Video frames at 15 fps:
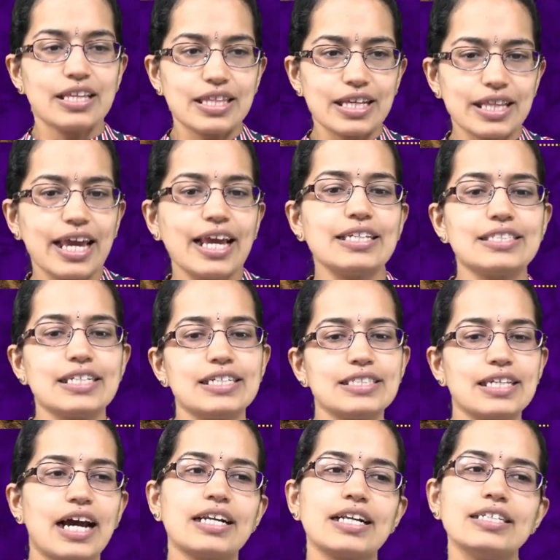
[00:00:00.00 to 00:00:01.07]
The next
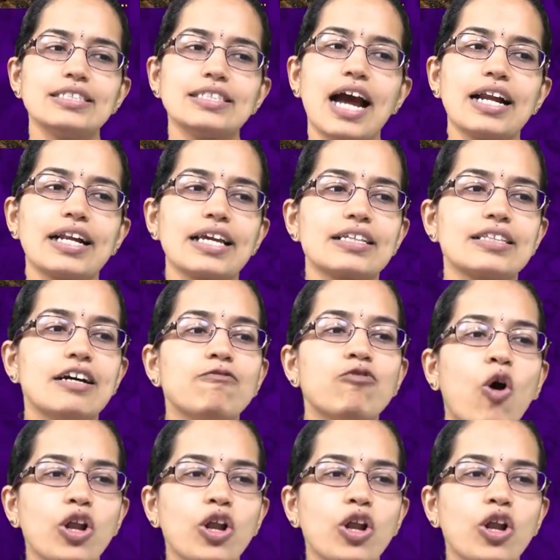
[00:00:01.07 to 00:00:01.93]
is understanding the